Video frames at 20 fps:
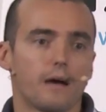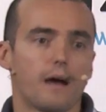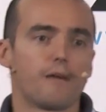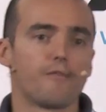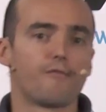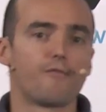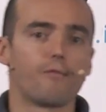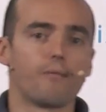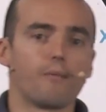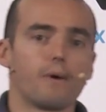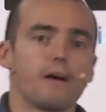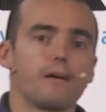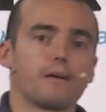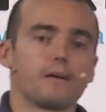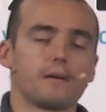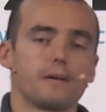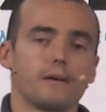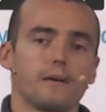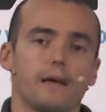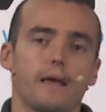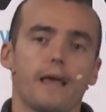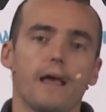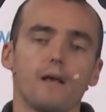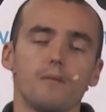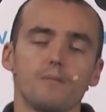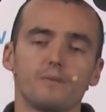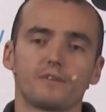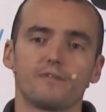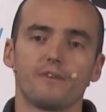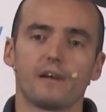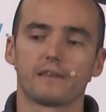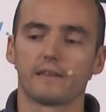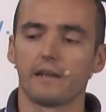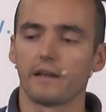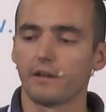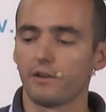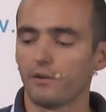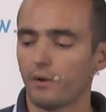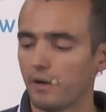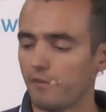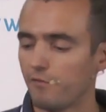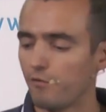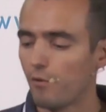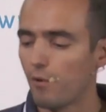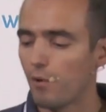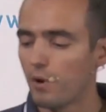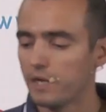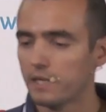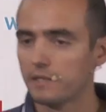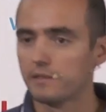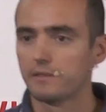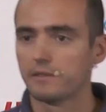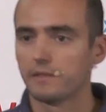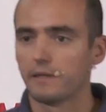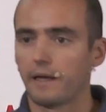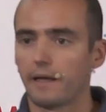helps the attacker avoid